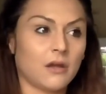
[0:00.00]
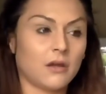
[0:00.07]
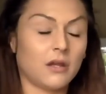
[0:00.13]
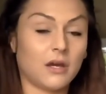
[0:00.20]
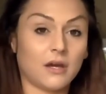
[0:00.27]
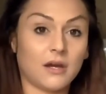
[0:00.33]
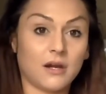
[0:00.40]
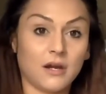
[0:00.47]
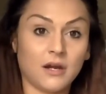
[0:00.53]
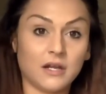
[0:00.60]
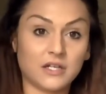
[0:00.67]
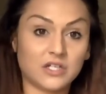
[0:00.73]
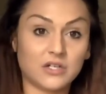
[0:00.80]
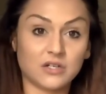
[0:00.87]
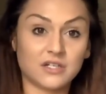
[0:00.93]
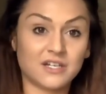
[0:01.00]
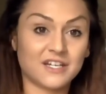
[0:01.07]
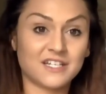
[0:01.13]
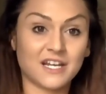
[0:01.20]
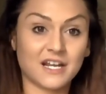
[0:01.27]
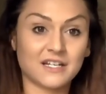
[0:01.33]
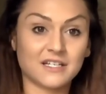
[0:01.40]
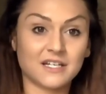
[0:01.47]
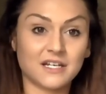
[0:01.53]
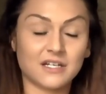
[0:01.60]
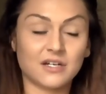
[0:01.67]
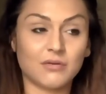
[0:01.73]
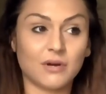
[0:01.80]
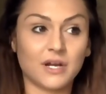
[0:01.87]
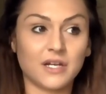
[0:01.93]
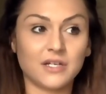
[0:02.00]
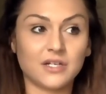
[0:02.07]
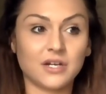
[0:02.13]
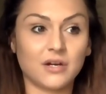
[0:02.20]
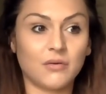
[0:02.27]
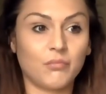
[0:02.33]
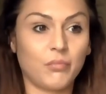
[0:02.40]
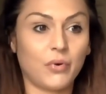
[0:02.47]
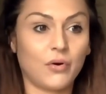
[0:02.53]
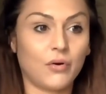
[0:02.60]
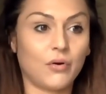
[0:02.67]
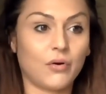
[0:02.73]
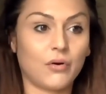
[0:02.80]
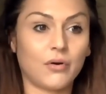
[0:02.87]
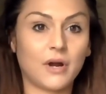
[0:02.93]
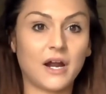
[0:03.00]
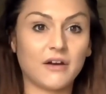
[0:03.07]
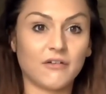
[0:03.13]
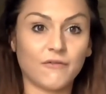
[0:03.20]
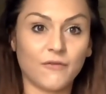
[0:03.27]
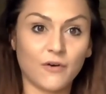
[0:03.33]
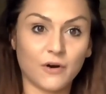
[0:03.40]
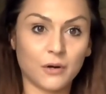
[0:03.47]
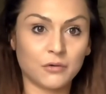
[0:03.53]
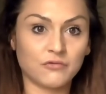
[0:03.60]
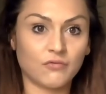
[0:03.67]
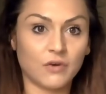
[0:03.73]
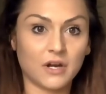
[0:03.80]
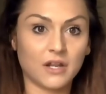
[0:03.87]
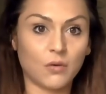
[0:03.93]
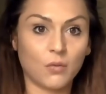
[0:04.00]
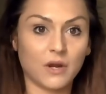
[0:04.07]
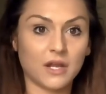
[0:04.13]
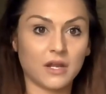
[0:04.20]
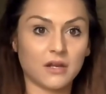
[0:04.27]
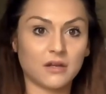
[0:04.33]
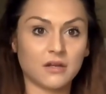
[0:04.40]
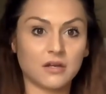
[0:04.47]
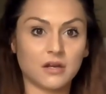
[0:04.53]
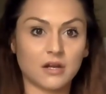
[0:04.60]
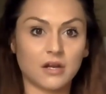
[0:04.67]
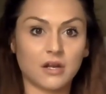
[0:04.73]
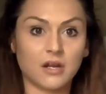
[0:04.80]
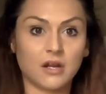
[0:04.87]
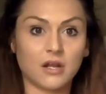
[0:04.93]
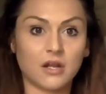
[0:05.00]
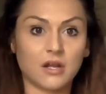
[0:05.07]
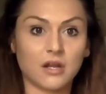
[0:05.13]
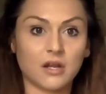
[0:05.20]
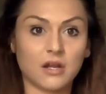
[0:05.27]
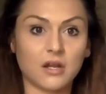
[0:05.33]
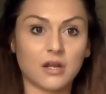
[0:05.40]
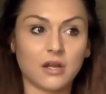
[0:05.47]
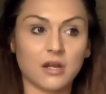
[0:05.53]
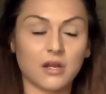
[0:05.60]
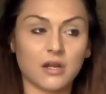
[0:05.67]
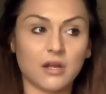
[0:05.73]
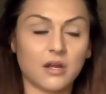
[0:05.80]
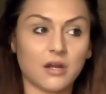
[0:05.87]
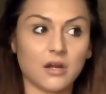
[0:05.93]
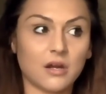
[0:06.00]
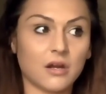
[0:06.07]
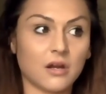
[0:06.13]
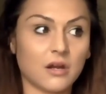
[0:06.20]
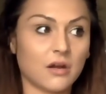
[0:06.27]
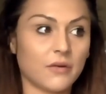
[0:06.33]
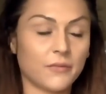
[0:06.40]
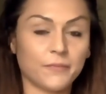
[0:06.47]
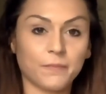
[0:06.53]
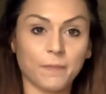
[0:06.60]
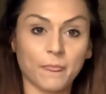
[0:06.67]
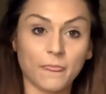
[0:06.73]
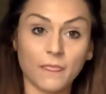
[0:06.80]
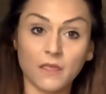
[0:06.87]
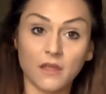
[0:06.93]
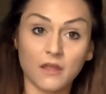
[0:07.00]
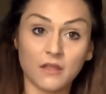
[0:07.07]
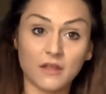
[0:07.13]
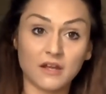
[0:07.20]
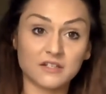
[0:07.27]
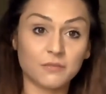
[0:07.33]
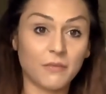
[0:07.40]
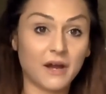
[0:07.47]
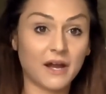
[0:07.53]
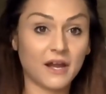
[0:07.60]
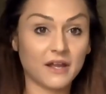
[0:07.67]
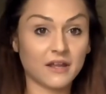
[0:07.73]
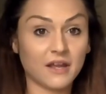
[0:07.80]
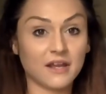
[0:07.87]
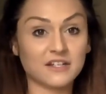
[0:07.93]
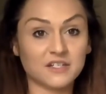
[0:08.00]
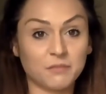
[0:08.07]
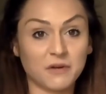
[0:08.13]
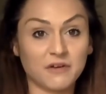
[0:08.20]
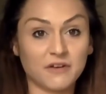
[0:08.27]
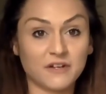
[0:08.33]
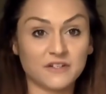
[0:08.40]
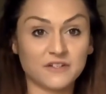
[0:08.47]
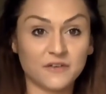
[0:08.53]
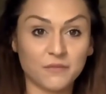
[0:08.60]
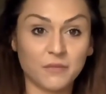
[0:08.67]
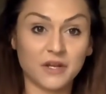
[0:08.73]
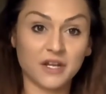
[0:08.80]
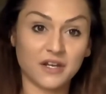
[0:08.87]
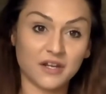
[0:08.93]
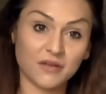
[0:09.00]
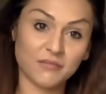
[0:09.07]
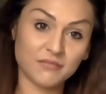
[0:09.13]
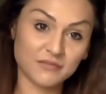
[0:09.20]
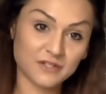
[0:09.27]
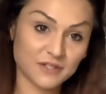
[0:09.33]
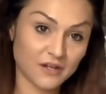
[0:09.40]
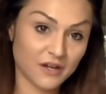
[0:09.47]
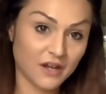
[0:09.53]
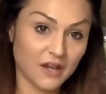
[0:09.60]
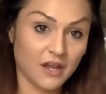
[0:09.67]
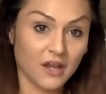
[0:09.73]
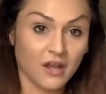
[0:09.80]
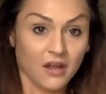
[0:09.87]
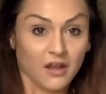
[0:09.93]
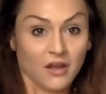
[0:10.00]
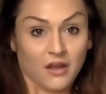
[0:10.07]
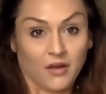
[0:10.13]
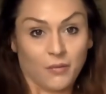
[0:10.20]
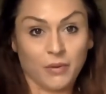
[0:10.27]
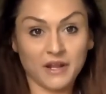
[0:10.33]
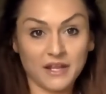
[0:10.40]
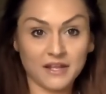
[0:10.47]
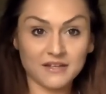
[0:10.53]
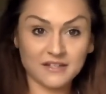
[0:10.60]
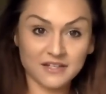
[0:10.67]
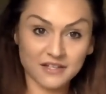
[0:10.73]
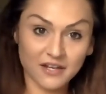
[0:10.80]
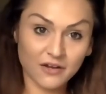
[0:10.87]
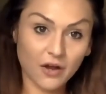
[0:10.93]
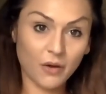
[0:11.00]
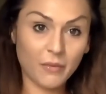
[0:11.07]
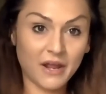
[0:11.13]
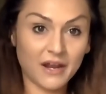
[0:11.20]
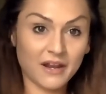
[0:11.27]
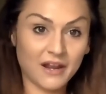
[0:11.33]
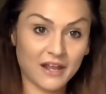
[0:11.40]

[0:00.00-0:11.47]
yeah, it's just a sad situation, but I just thought it was really weird. And like yeah, that's my experience of mediums. Please comment,